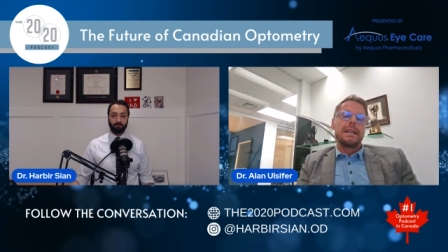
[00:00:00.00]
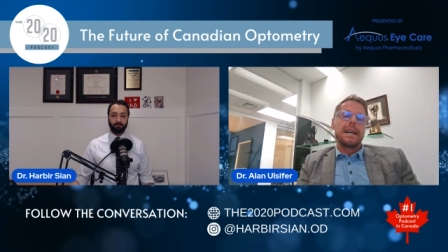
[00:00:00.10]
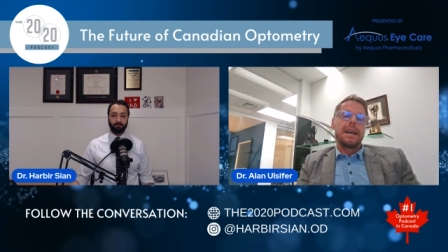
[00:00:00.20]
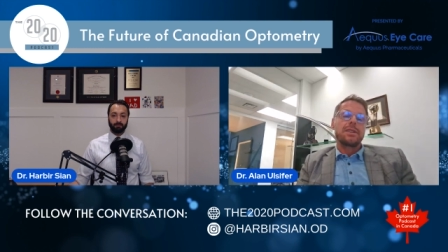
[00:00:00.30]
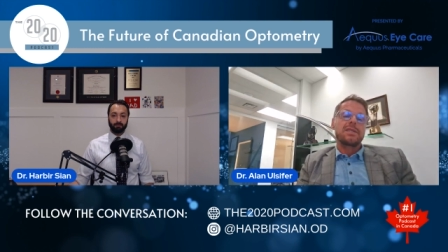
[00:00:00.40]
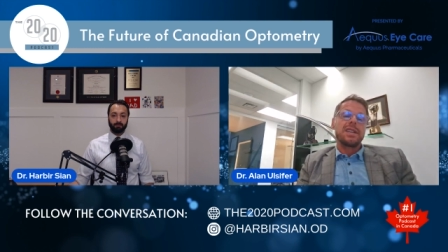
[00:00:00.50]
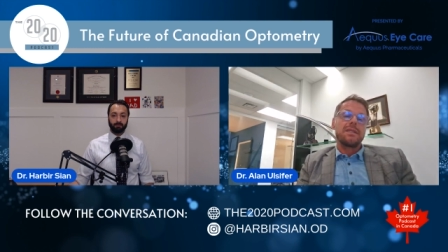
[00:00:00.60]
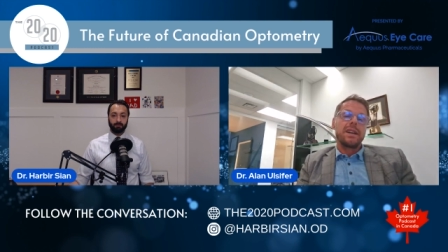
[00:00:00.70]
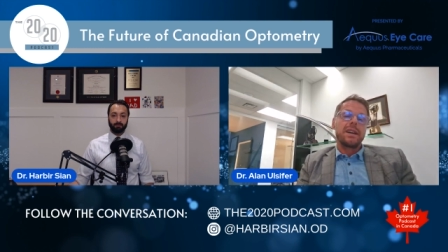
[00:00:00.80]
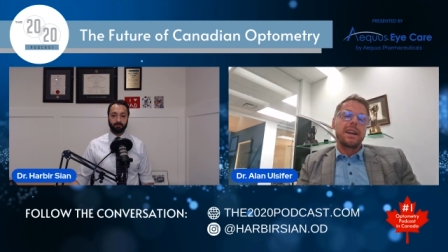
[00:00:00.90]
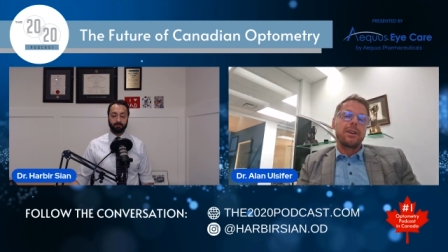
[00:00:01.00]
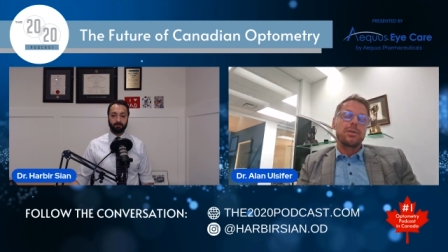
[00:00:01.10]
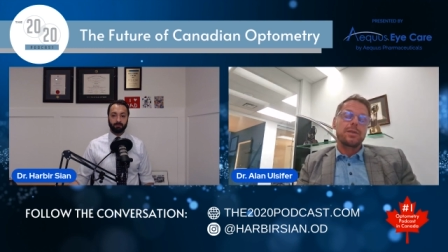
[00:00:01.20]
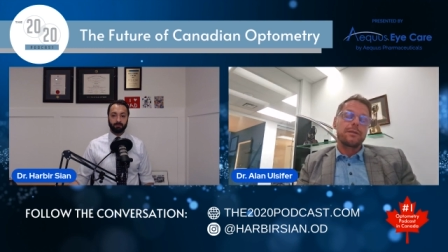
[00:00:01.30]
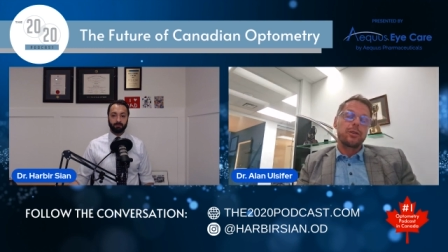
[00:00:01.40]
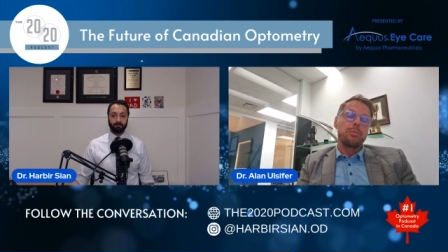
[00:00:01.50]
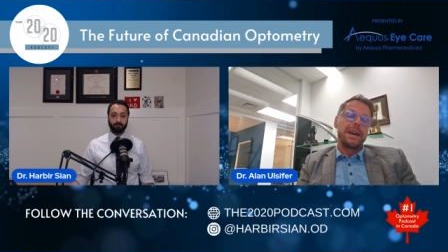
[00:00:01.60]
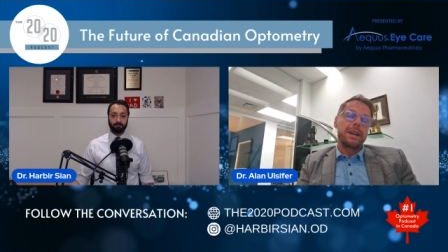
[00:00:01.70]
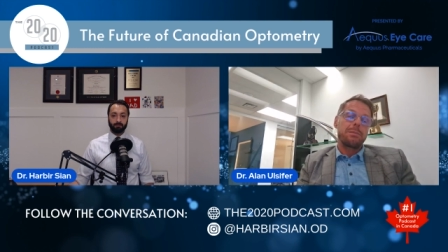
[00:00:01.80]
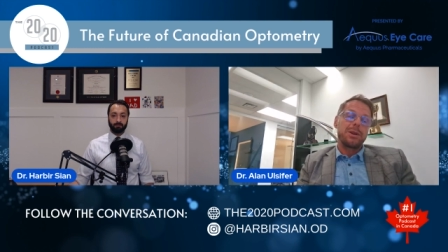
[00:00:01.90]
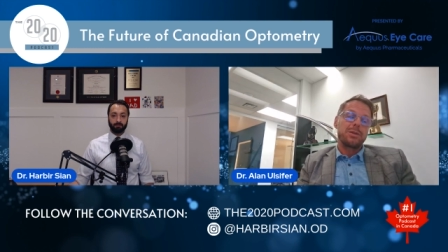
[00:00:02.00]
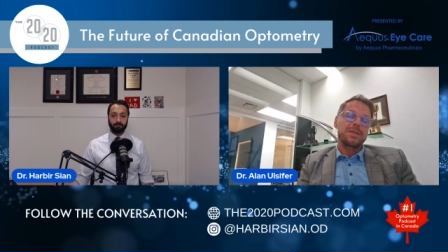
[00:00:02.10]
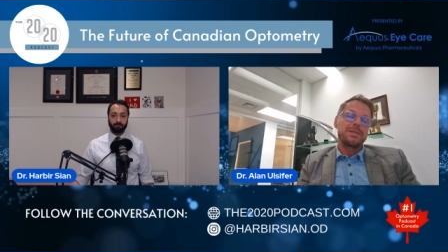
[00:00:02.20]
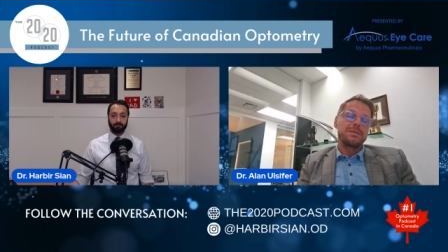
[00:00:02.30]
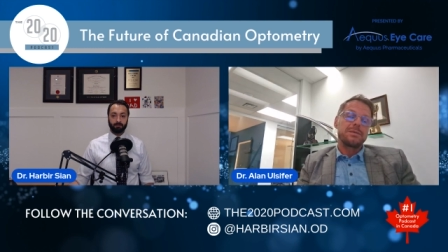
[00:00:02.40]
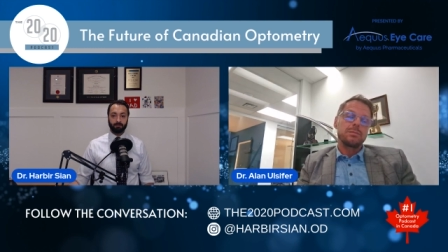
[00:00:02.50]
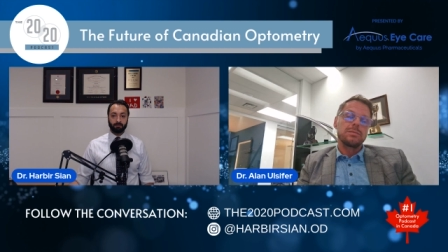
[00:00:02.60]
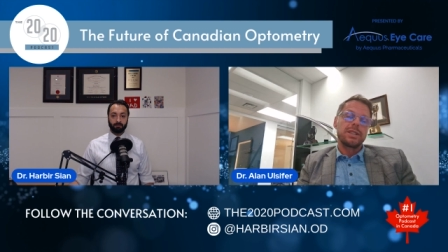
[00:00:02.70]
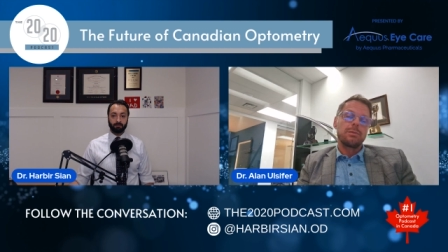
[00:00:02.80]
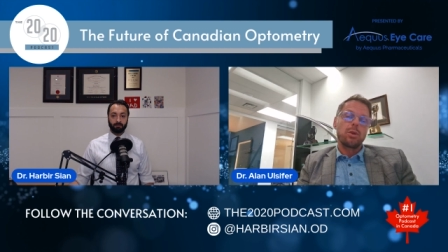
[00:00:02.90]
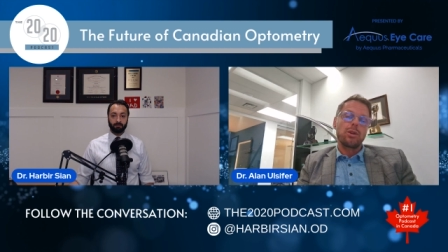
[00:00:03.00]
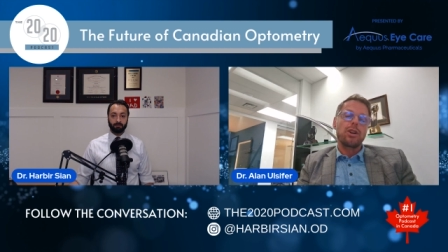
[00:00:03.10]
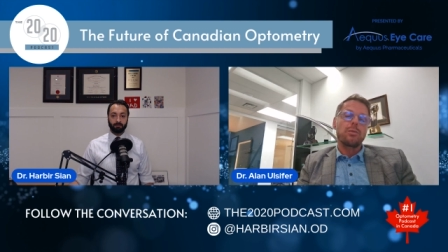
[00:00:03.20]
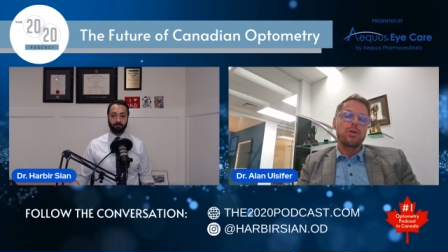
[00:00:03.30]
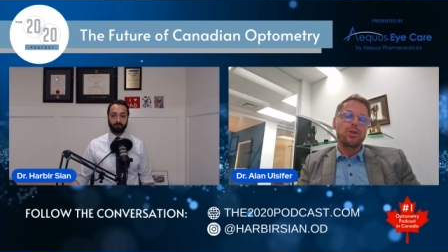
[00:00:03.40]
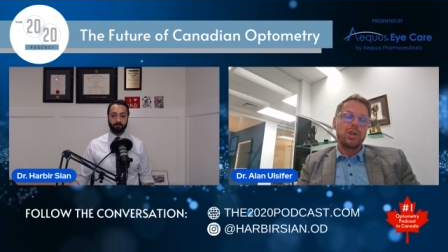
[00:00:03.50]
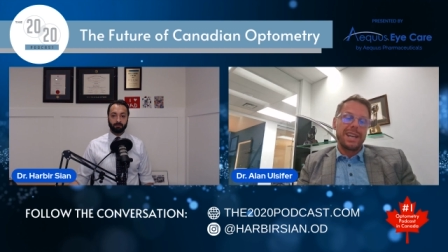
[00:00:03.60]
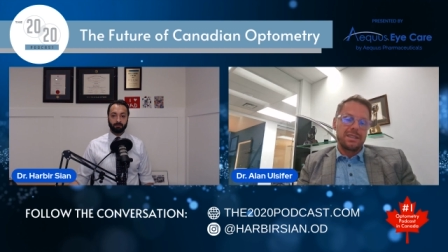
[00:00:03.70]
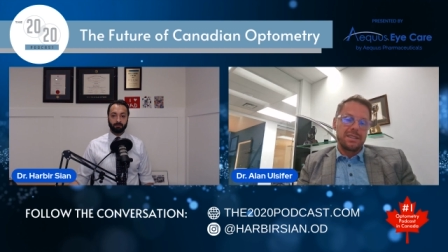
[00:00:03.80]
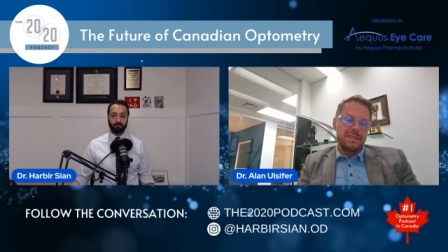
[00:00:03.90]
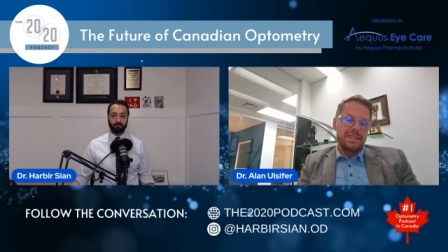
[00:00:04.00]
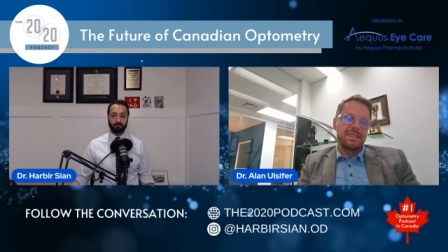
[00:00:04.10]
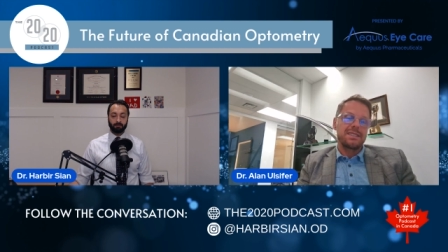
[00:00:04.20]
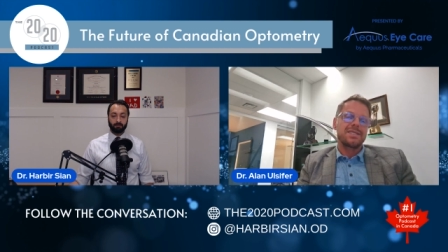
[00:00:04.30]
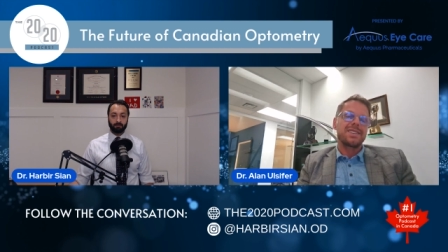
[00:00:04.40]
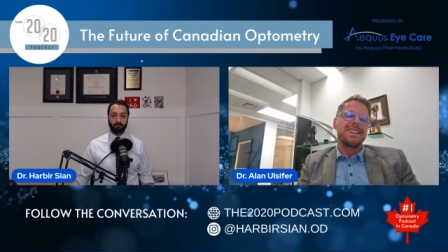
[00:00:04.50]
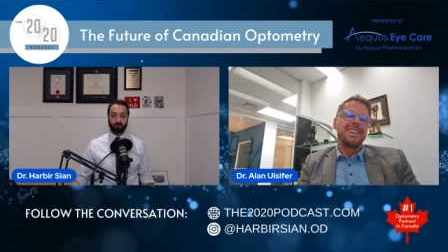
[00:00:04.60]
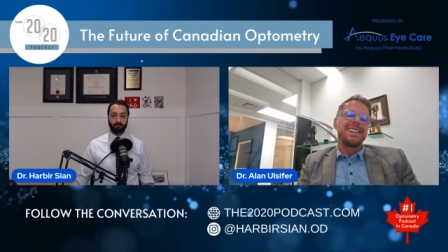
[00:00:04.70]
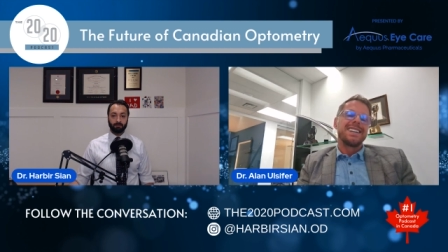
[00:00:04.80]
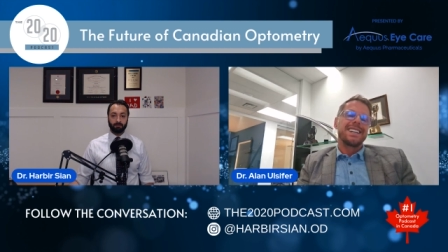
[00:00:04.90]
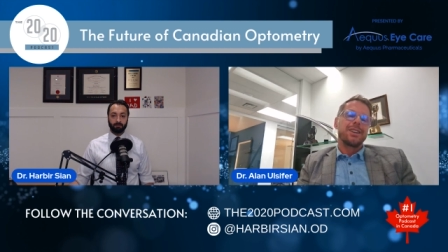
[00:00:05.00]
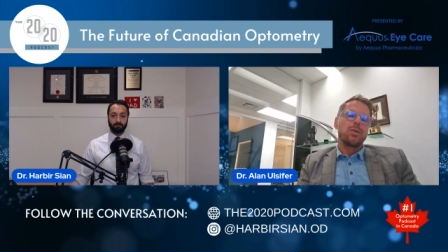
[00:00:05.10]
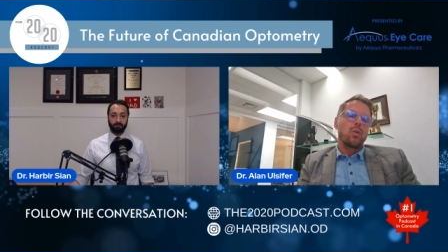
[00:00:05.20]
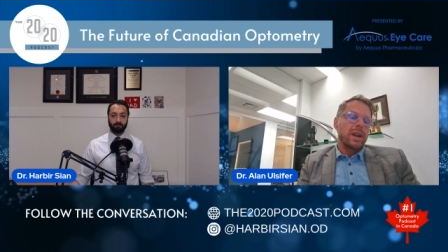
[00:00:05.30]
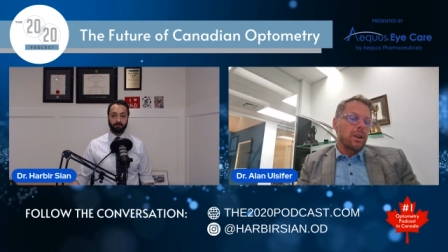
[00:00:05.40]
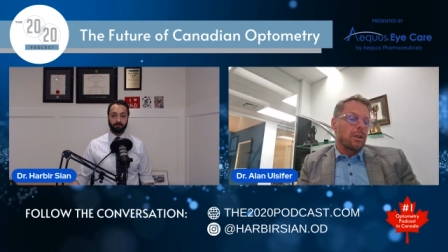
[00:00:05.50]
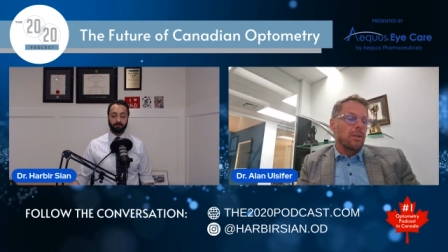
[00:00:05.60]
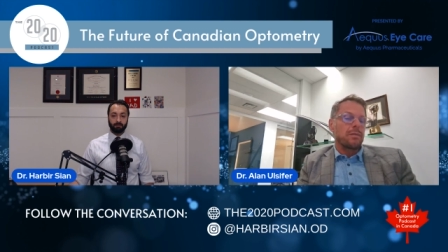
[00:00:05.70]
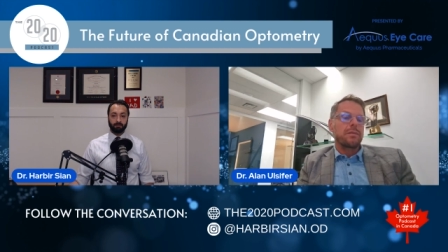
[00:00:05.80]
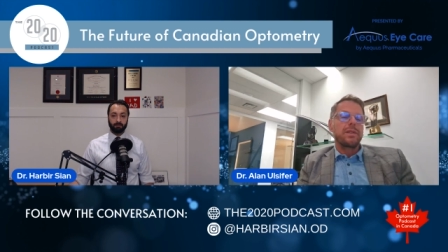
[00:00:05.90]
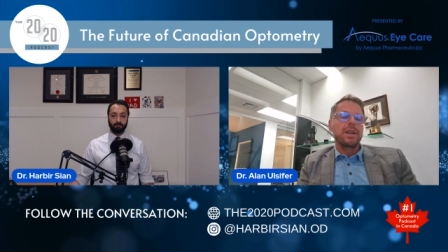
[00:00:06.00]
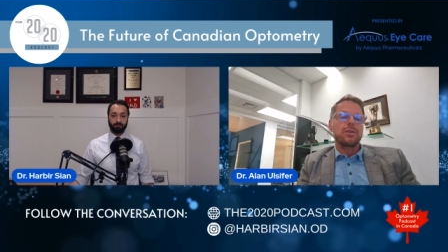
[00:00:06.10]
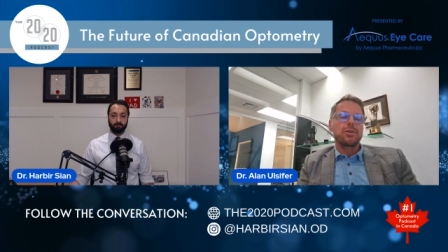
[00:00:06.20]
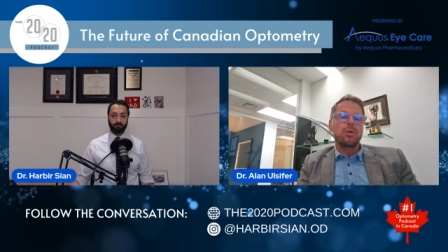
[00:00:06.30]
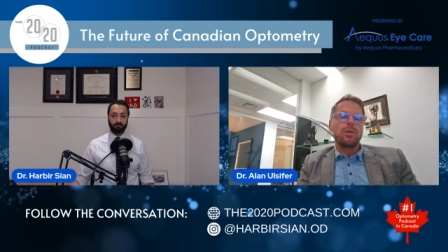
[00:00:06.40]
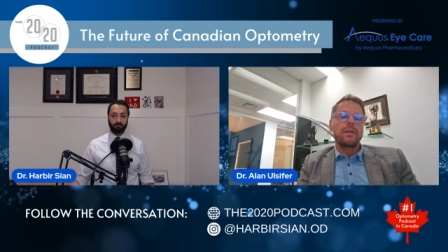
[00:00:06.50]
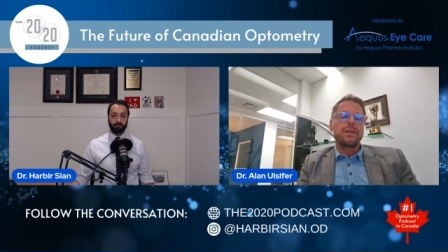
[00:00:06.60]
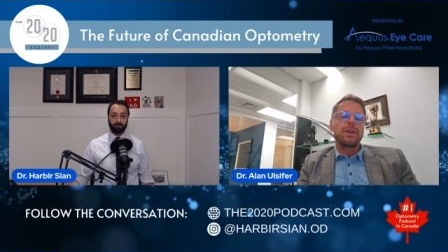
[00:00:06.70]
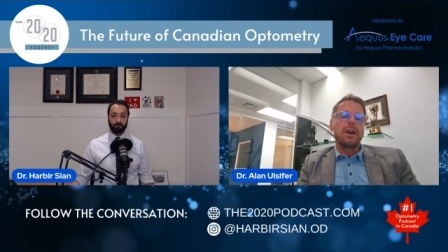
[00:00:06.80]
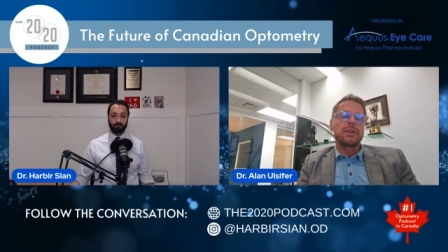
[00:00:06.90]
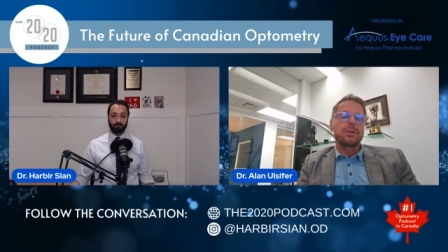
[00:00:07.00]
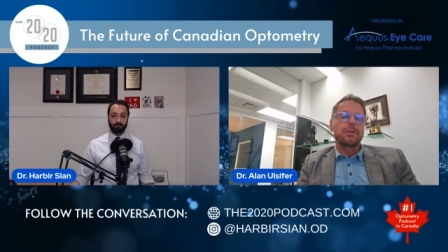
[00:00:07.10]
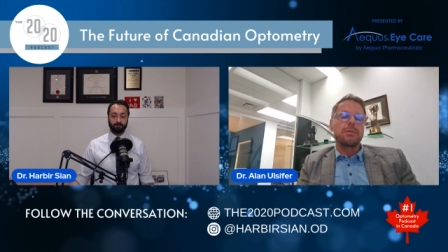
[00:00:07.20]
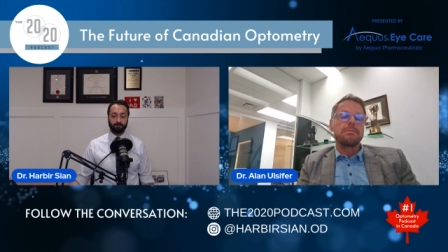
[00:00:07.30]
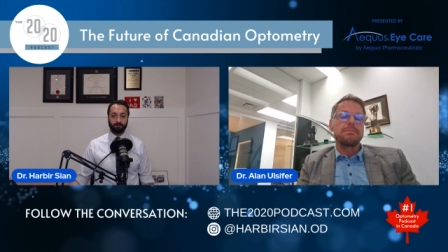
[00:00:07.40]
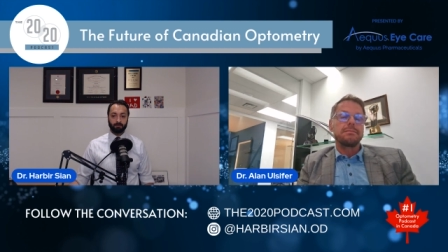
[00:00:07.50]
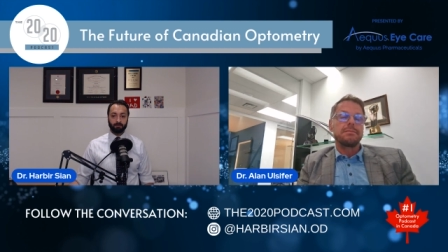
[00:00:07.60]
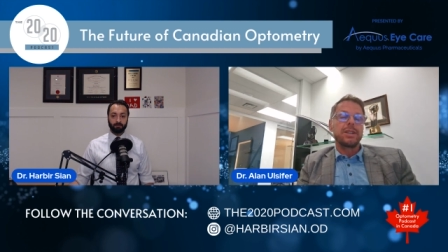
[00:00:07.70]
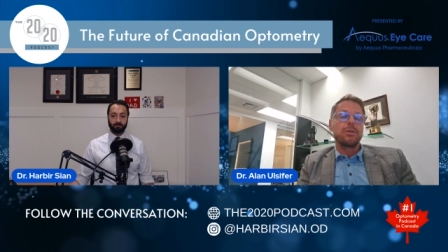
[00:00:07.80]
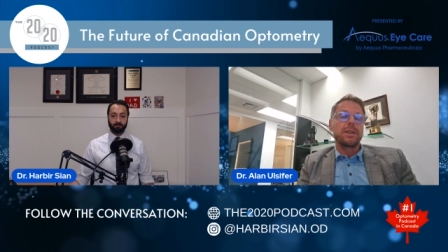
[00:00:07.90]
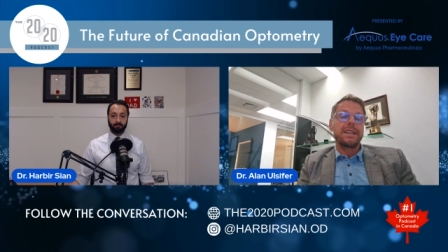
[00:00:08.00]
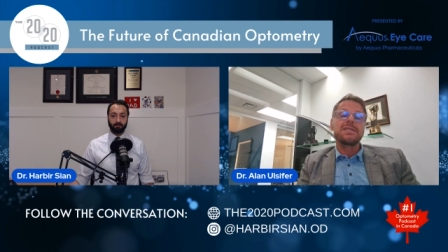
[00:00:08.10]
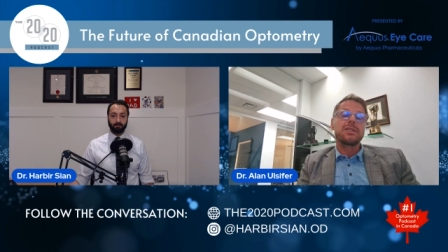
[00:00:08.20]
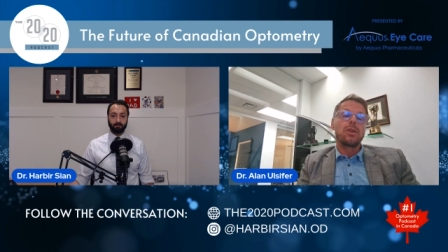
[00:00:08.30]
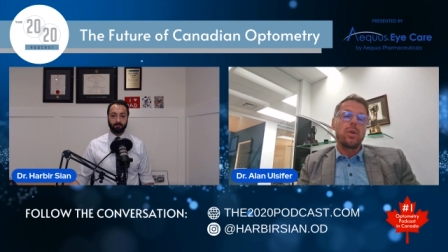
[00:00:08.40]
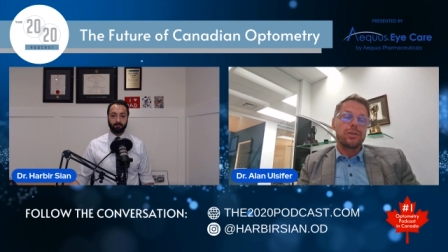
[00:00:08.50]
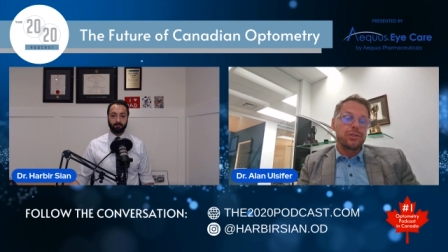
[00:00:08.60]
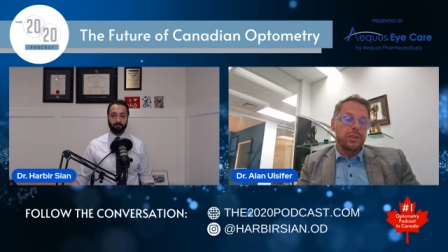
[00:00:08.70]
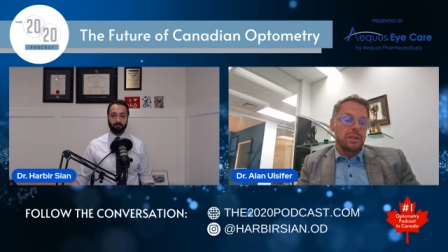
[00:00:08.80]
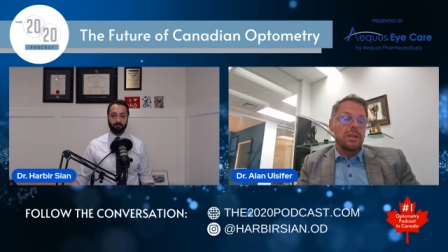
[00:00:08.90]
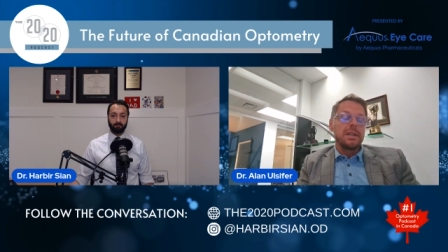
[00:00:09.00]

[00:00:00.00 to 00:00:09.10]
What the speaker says: Having said that, I also feel bad about, more commercial entities, where the control of the doctor, is in question.